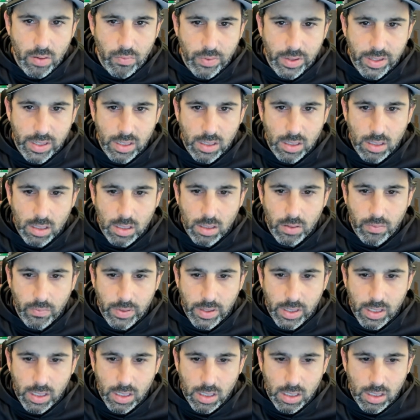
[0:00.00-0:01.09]
We
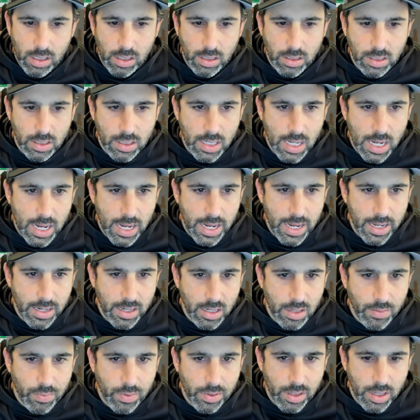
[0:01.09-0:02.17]
did not end
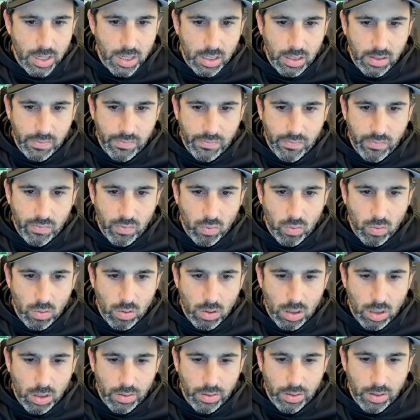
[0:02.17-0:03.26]
up with any 4
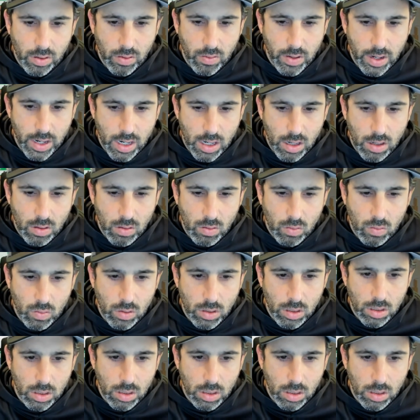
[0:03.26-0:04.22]
on the ground.